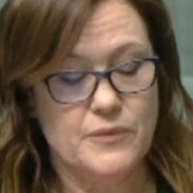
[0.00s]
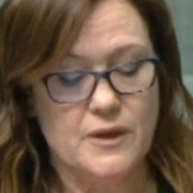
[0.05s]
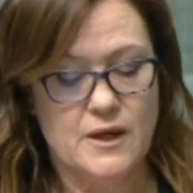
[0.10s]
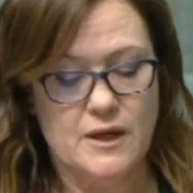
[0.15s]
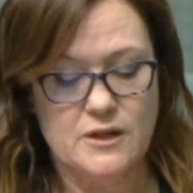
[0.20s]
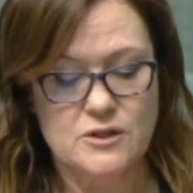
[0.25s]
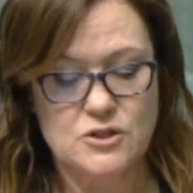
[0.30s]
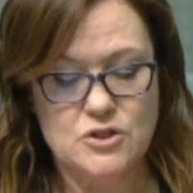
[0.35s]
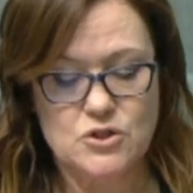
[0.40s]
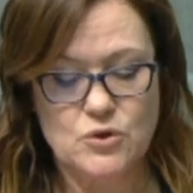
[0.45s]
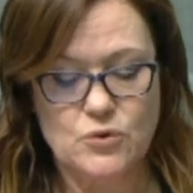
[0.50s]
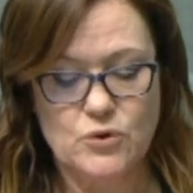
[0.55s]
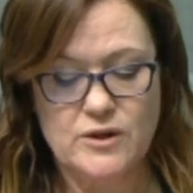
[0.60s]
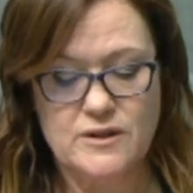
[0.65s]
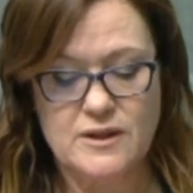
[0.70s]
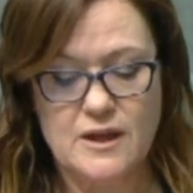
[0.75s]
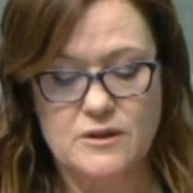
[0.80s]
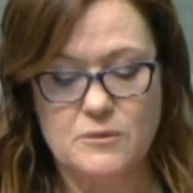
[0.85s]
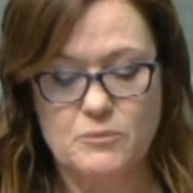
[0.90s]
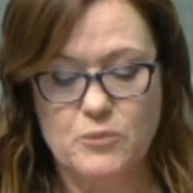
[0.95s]
ensuring
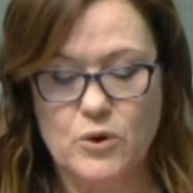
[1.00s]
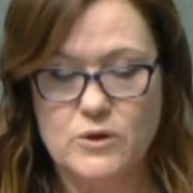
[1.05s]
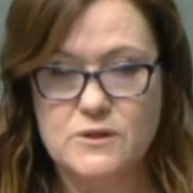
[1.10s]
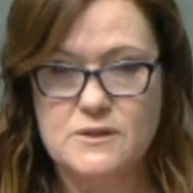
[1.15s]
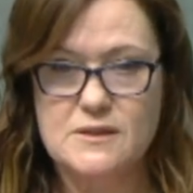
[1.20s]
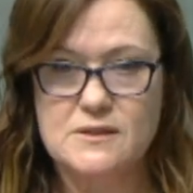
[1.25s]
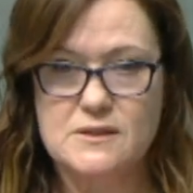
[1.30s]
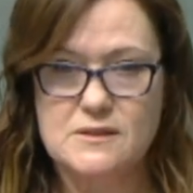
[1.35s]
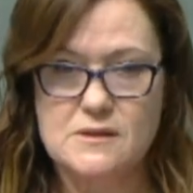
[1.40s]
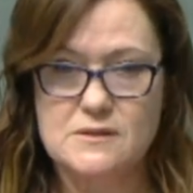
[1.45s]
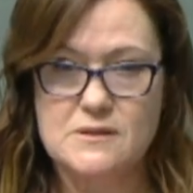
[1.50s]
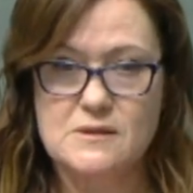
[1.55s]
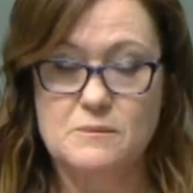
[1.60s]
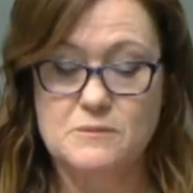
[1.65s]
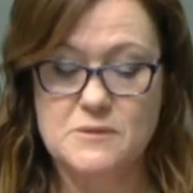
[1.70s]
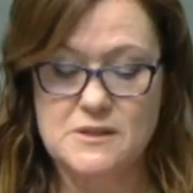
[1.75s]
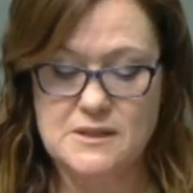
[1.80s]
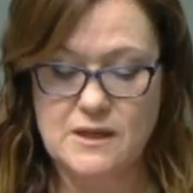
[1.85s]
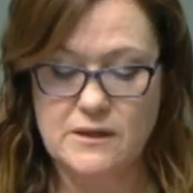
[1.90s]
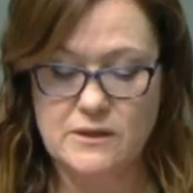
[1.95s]
that the processors
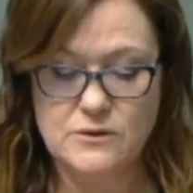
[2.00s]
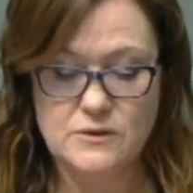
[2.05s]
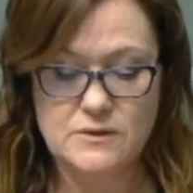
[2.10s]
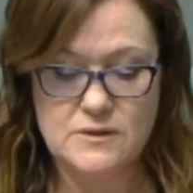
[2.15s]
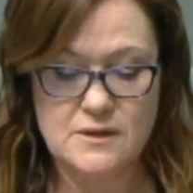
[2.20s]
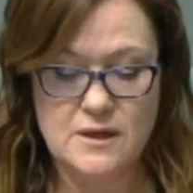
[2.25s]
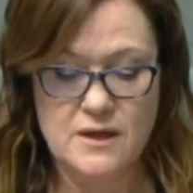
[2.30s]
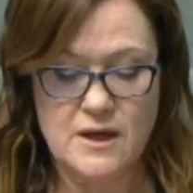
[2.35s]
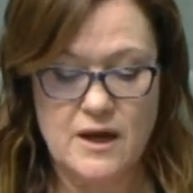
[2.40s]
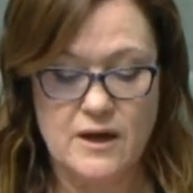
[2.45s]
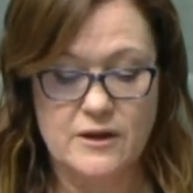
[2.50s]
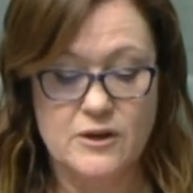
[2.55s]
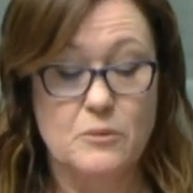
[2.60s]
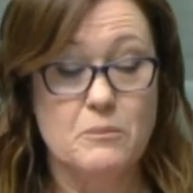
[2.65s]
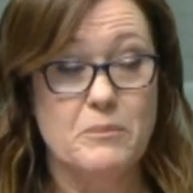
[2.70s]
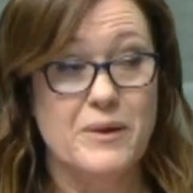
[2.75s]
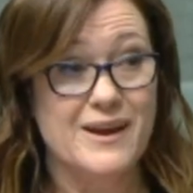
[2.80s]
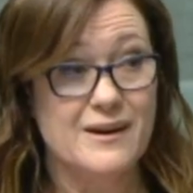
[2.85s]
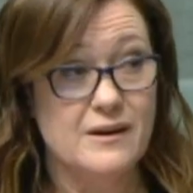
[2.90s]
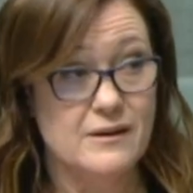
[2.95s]
themselves are
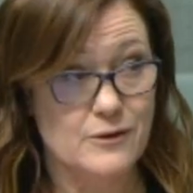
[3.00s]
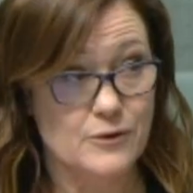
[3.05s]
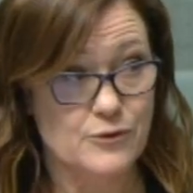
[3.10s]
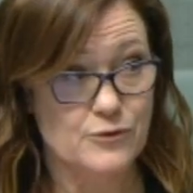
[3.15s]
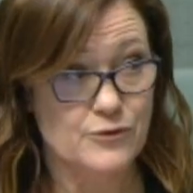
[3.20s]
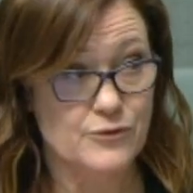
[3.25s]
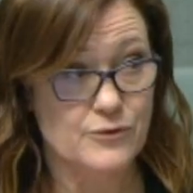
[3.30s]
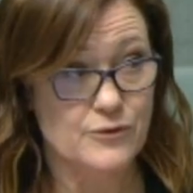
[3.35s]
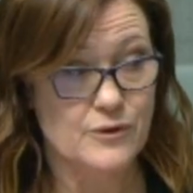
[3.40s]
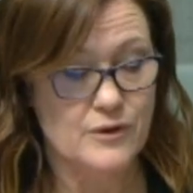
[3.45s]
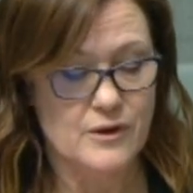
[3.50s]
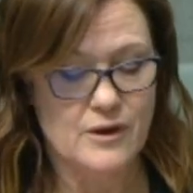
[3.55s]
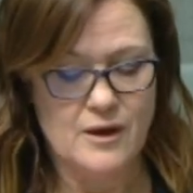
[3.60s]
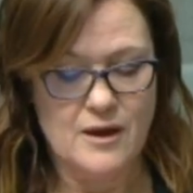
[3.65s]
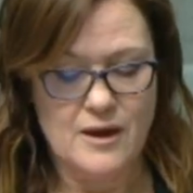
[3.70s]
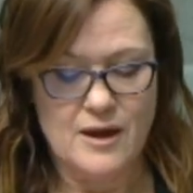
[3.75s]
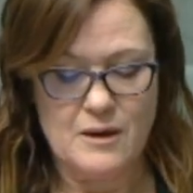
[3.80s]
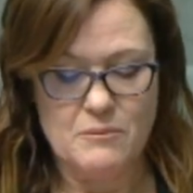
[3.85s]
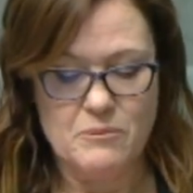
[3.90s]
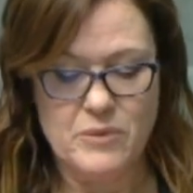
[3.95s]
competitive
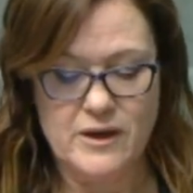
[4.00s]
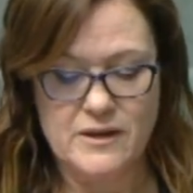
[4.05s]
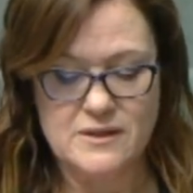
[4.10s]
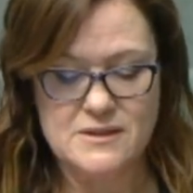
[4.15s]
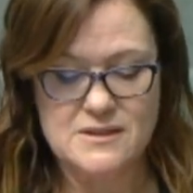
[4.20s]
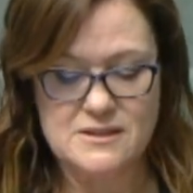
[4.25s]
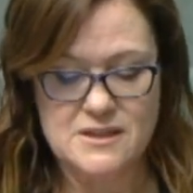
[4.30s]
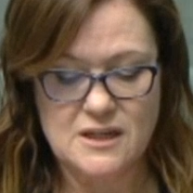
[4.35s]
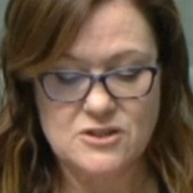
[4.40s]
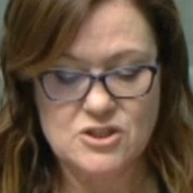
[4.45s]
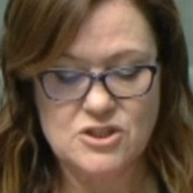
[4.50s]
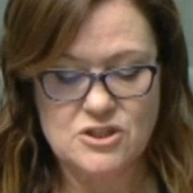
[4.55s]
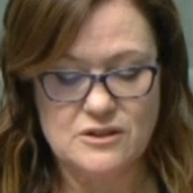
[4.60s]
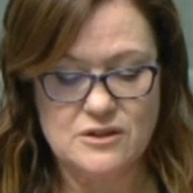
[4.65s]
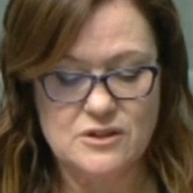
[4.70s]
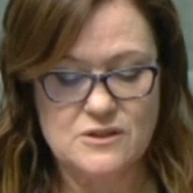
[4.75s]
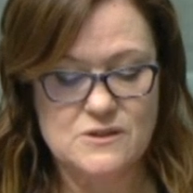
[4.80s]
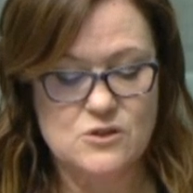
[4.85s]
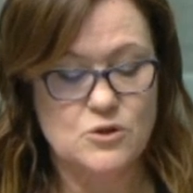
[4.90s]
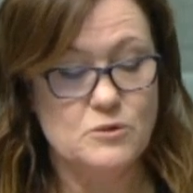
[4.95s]
and by extension the
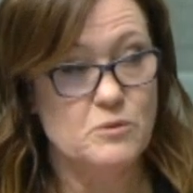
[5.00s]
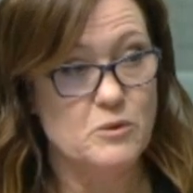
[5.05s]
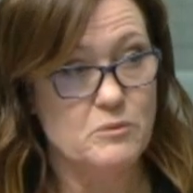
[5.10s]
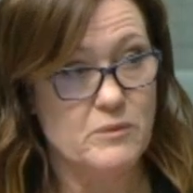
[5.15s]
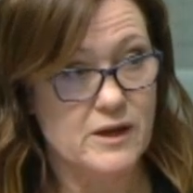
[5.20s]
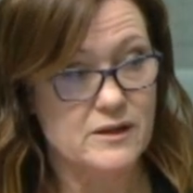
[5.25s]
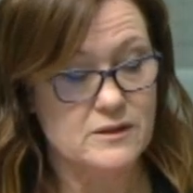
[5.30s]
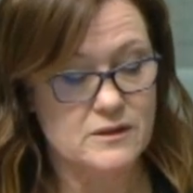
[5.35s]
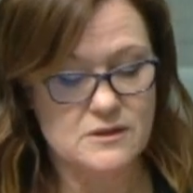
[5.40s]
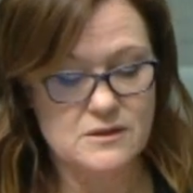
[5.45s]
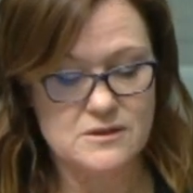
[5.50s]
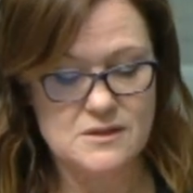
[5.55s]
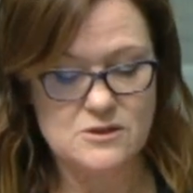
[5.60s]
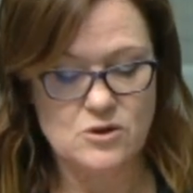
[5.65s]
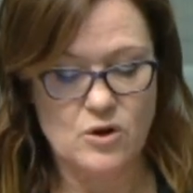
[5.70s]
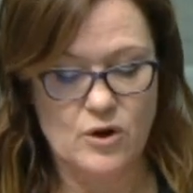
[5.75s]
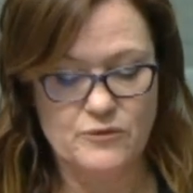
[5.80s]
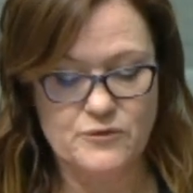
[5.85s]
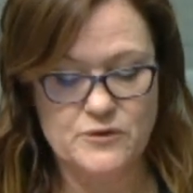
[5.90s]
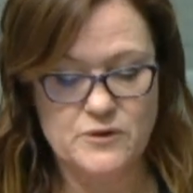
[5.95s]
supermarkets to
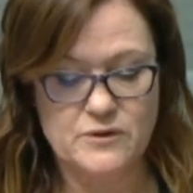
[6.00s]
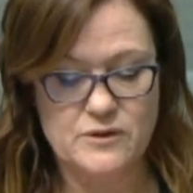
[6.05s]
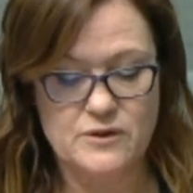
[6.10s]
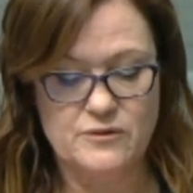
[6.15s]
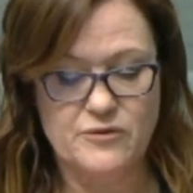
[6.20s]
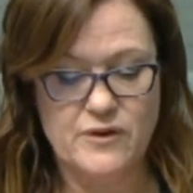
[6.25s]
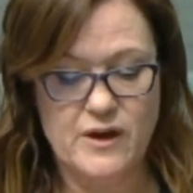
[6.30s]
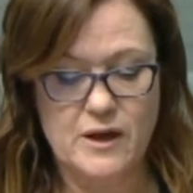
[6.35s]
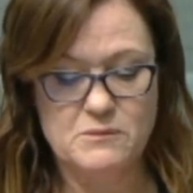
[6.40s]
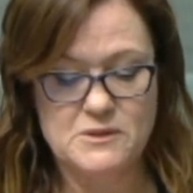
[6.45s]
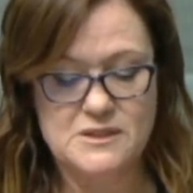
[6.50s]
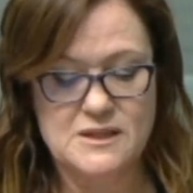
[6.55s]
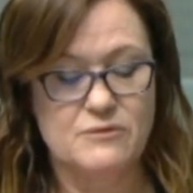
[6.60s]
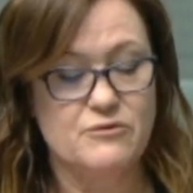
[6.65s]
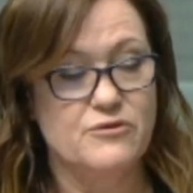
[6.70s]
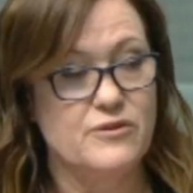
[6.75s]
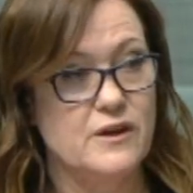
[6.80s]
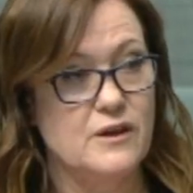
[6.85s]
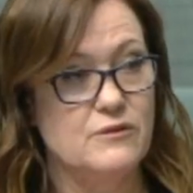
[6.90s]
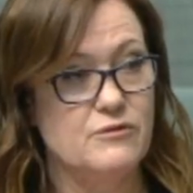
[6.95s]
offer the farmers a
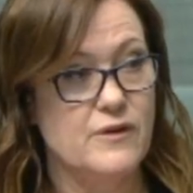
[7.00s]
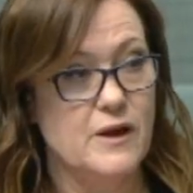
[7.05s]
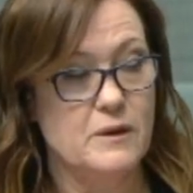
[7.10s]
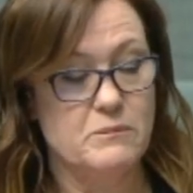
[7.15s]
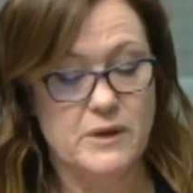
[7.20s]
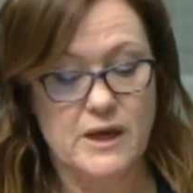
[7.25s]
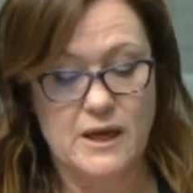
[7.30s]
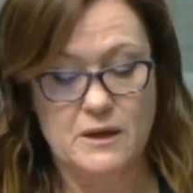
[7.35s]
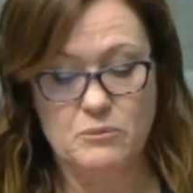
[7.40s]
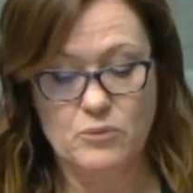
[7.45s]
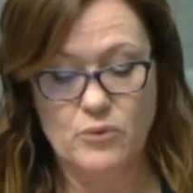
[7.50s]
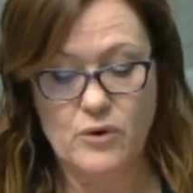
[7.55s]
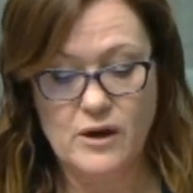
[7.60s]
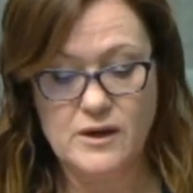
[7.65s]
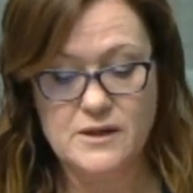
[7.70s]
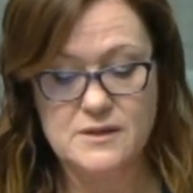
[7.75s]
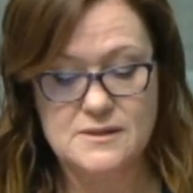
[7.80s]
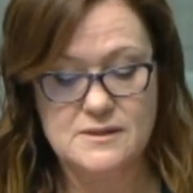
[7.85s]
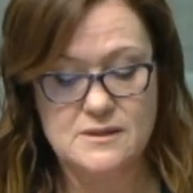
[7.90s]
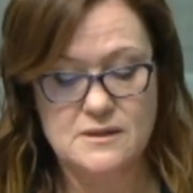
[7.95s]
fair farm gate
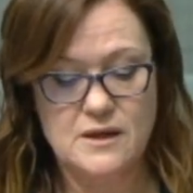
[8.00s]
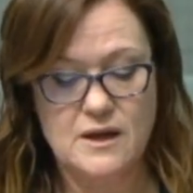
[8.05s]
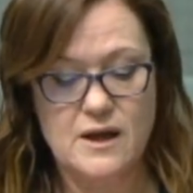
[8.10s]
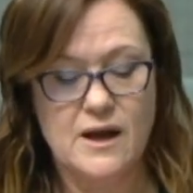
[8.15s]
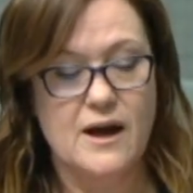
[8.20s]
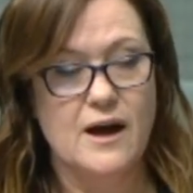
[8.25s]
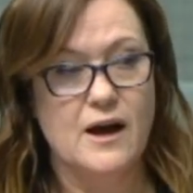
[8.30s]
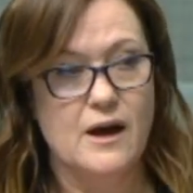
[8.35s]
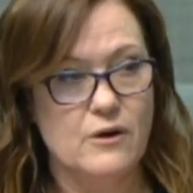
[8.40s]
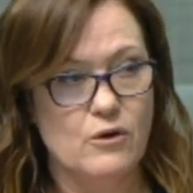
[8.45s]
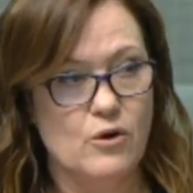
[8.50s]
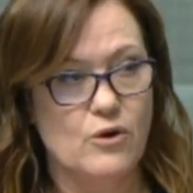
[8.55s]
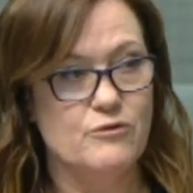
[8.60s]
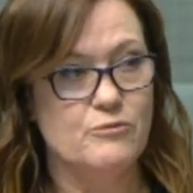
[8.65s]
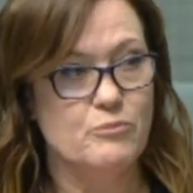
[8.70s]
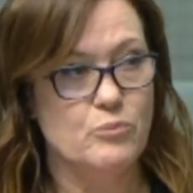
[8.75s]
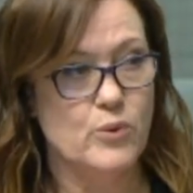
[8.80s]
price are of